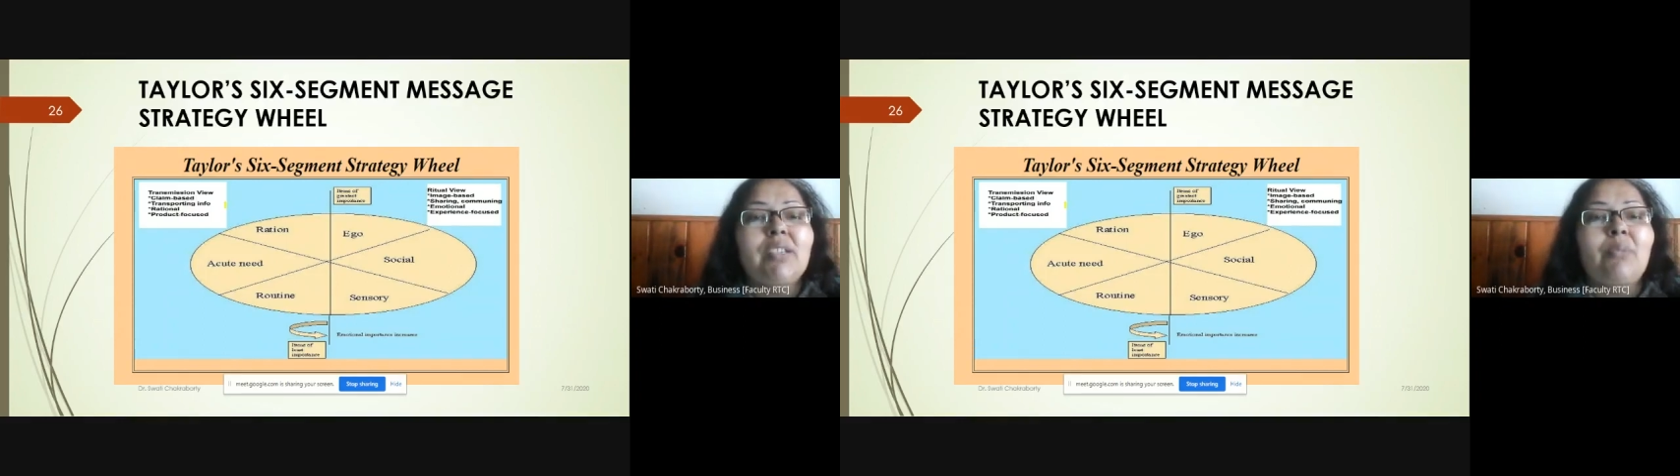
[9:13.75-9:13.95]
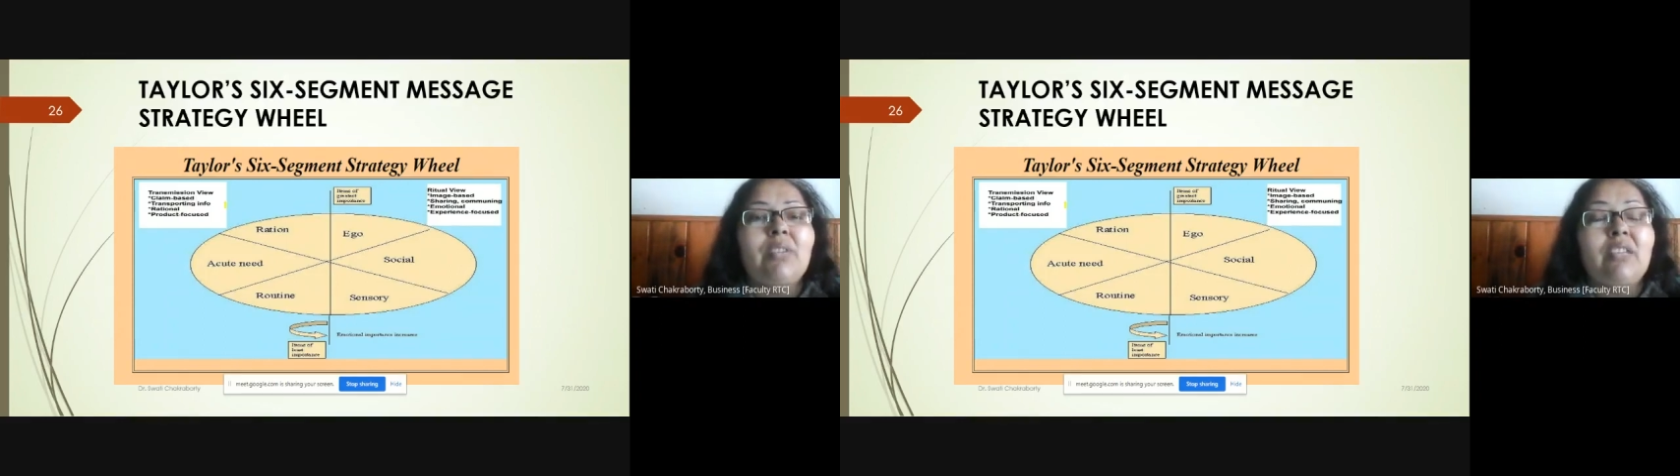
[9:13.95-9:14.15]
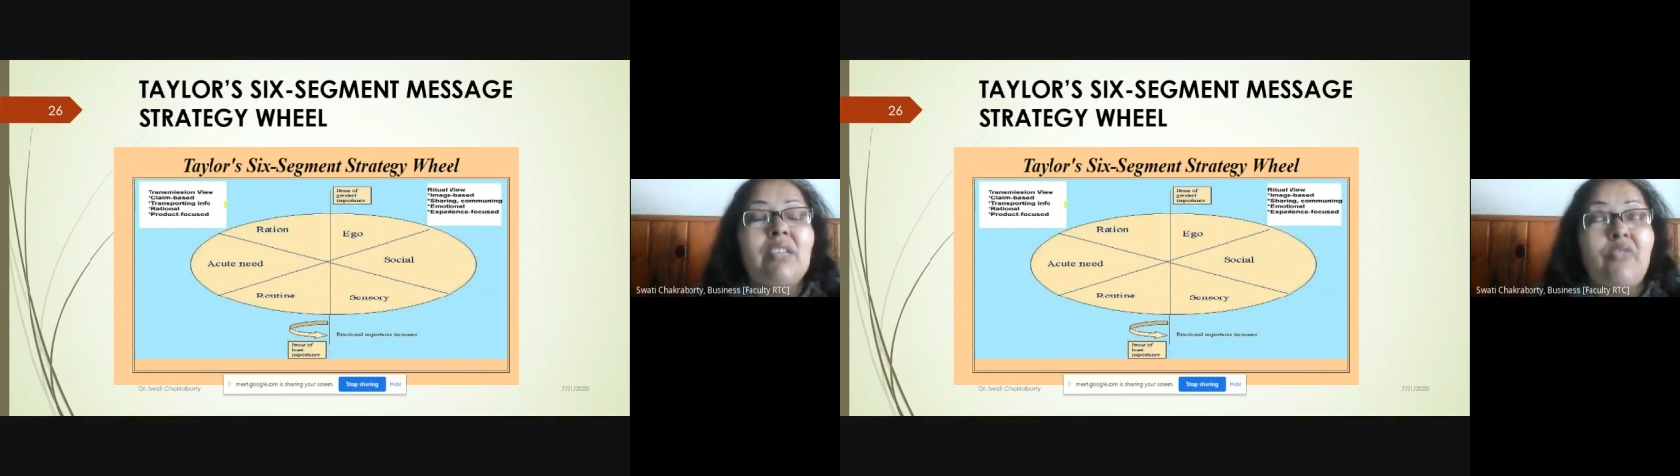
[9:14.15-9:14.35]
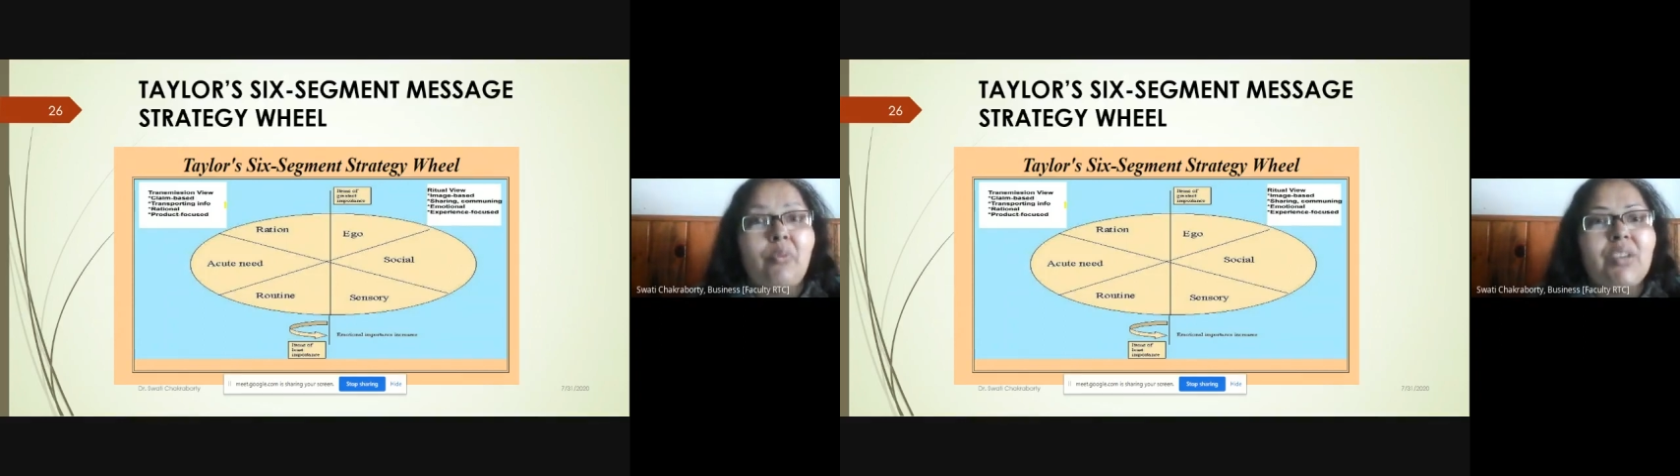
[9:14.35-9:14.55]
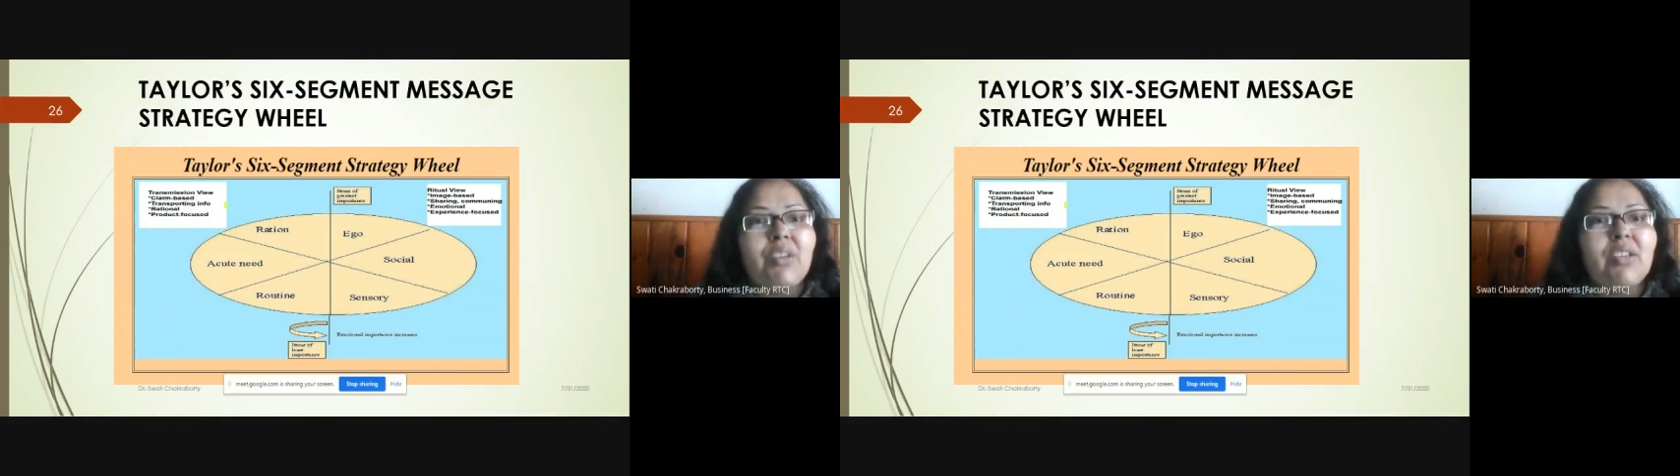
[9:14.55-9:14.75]

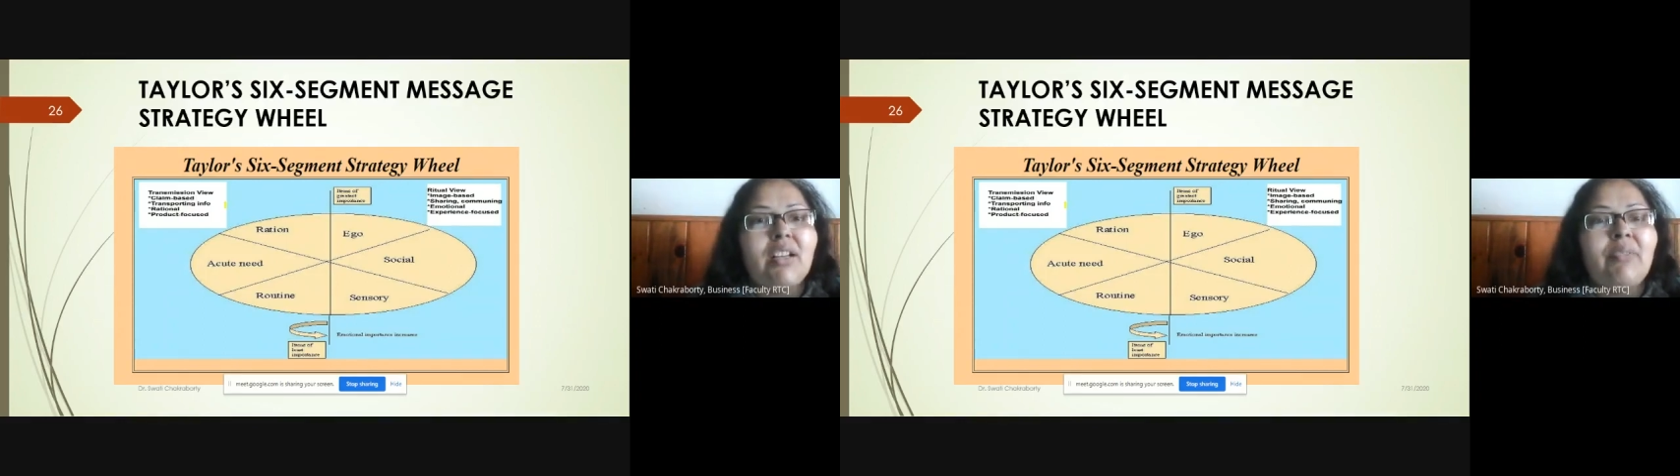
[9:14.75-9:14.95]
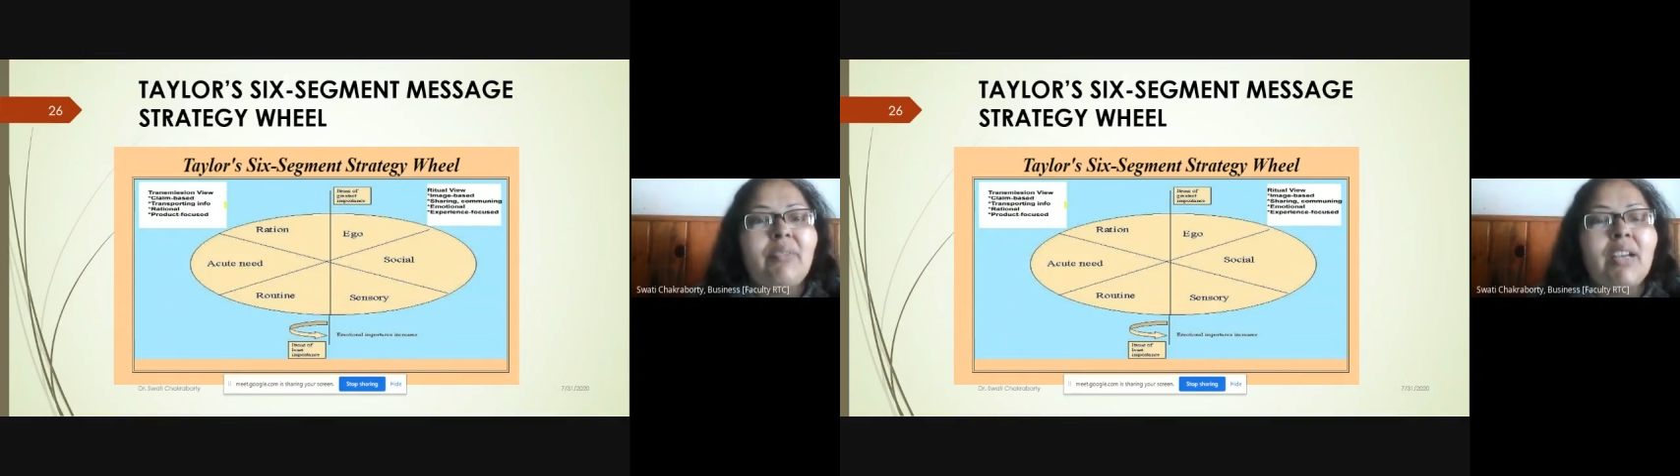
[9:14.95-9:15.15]
information coming up.